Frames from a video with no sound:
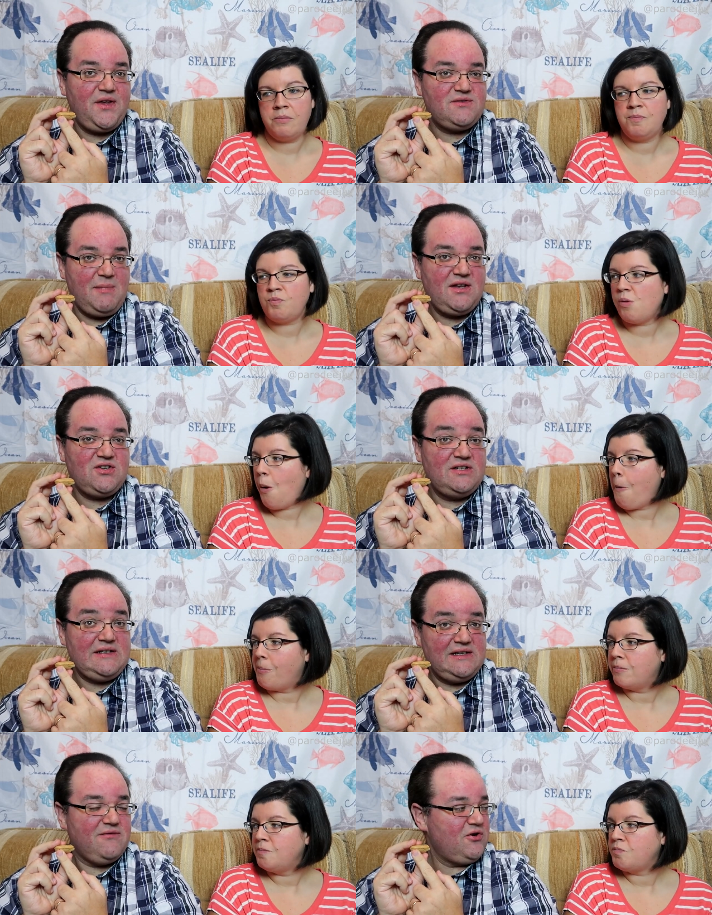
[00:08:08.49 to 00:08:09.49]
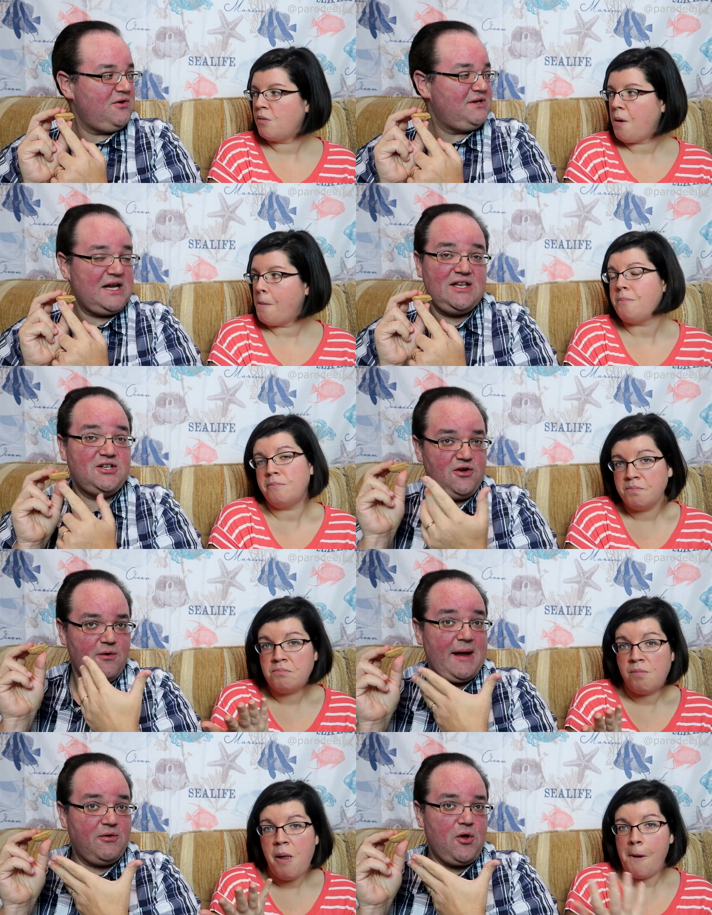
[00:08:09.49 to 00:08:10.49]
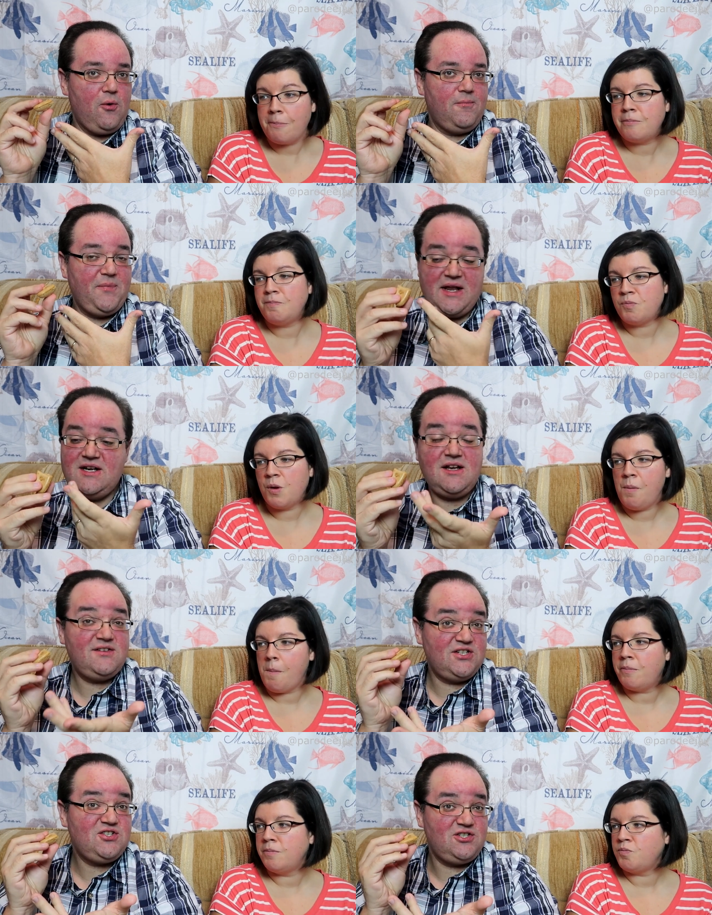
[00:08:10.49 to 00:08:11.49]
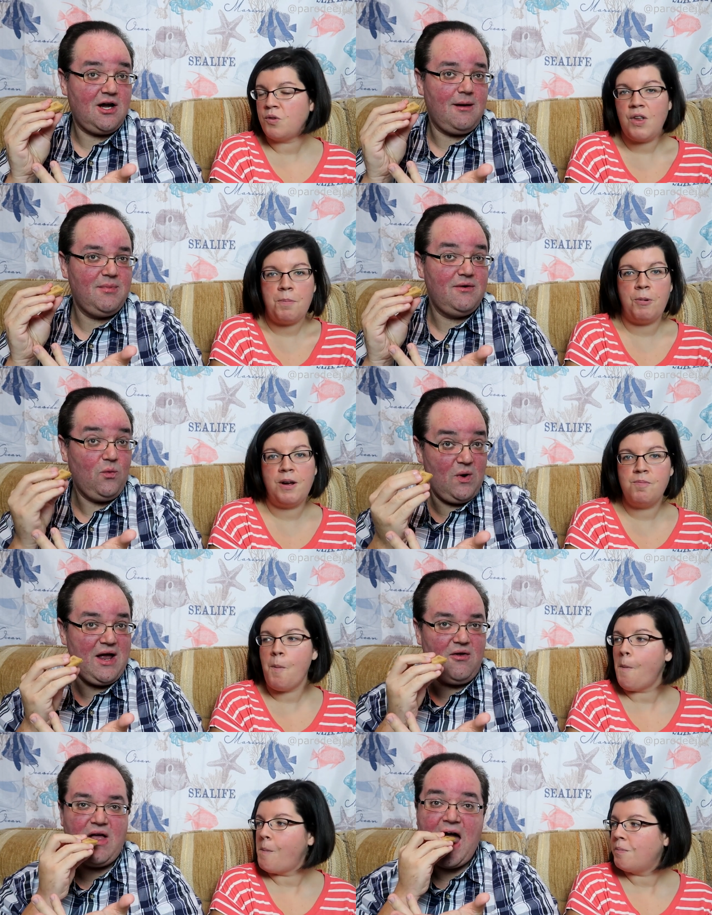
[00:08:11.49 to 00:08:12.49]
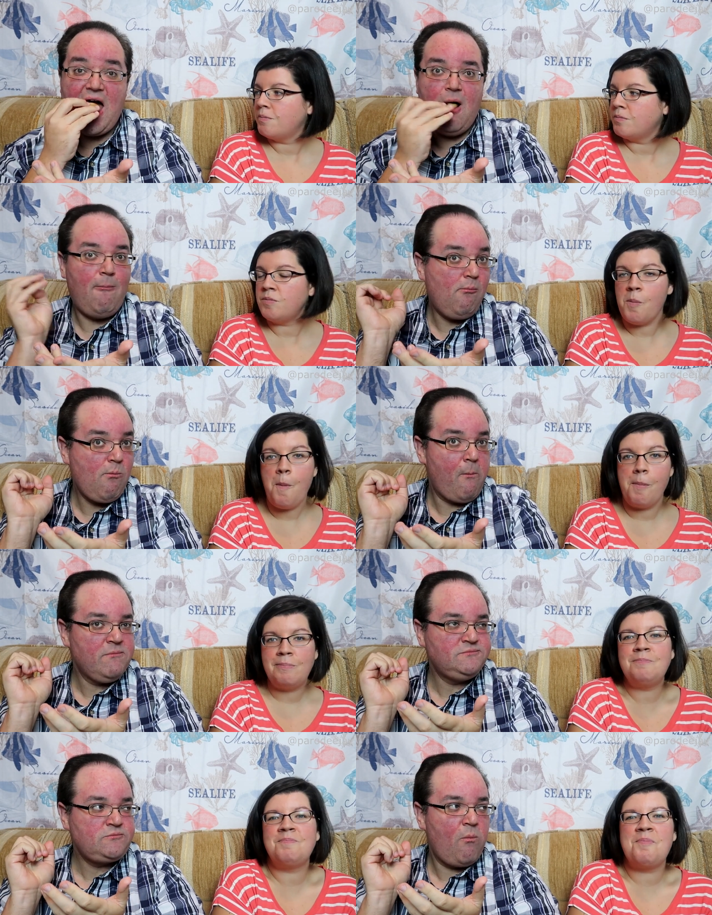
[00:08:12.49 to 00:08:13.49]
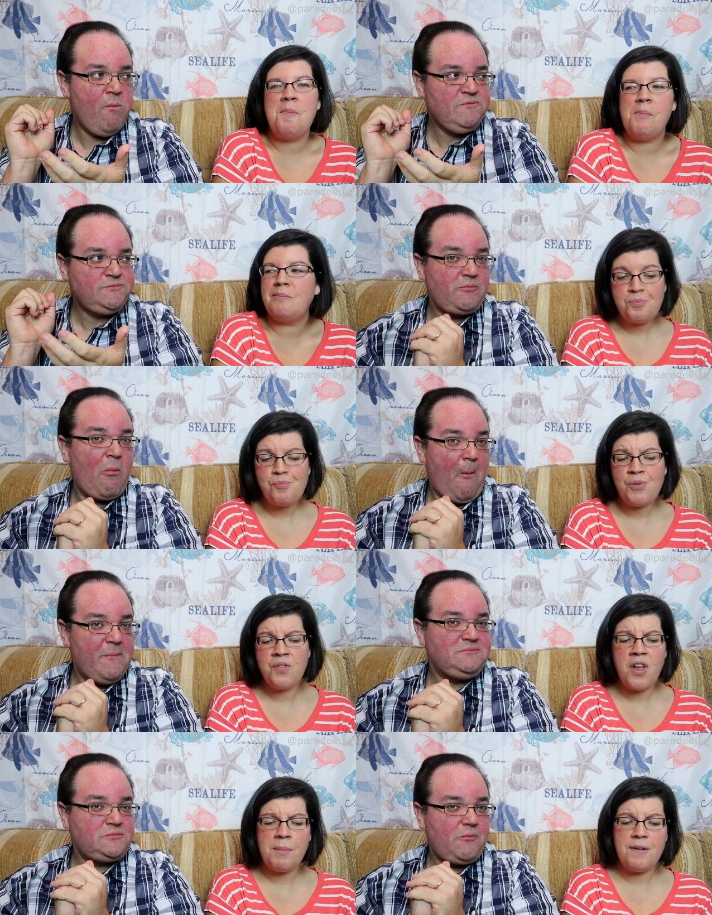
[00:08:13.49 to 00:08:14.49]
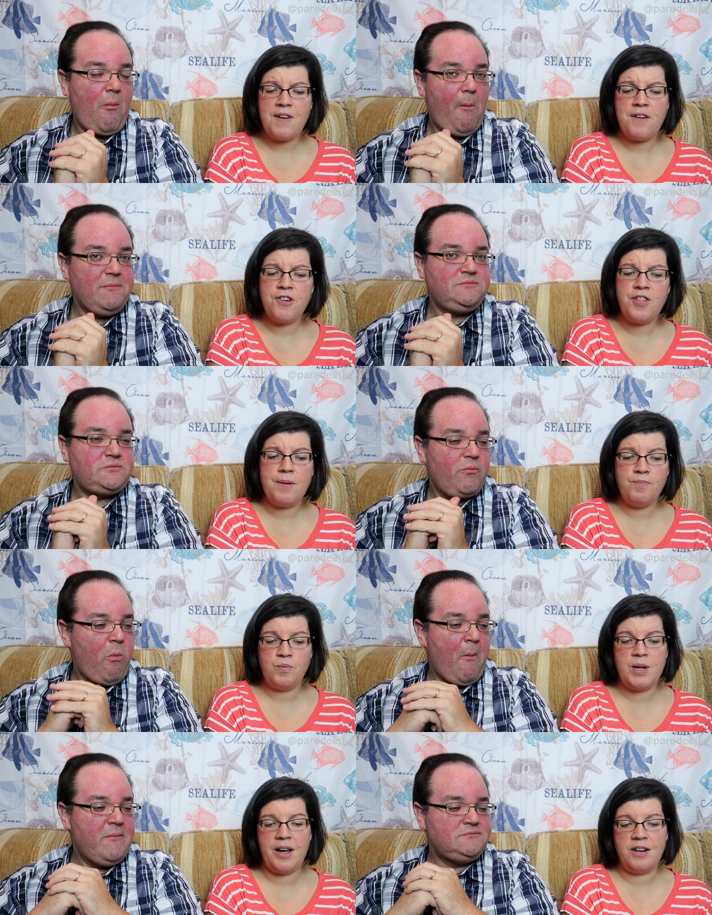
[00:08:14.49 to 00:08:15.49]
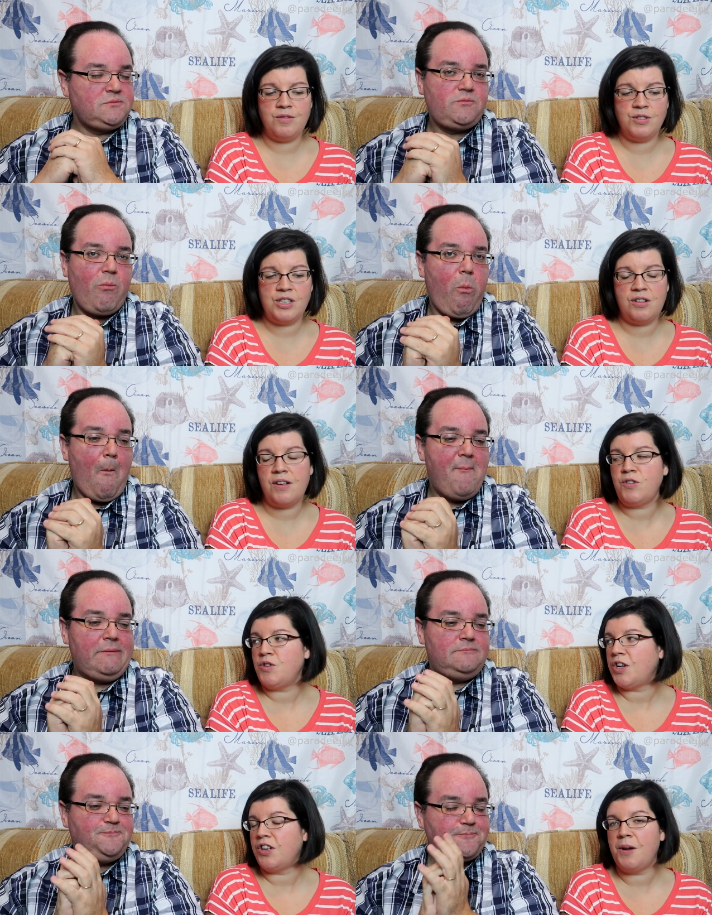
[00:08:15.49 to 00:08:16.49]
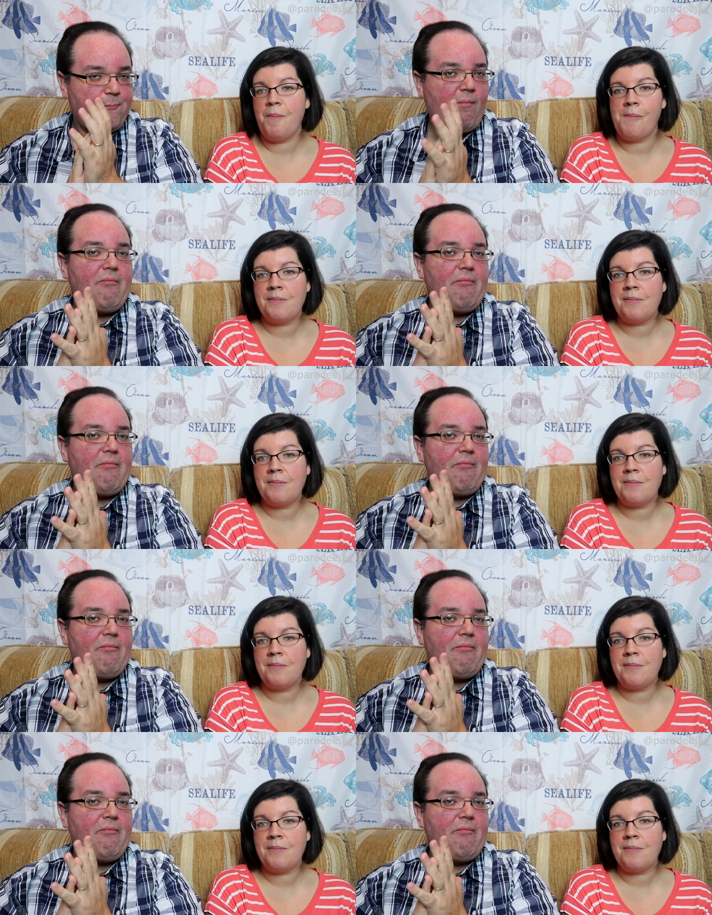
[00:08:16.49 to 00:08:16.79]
Speaker 1: that's meant to deliver Nutella to your mouth hole. And it does its job
Speaker 2: like bread. Well. Mm-hmm. Not my favorite thing, but I don't really love Nutella.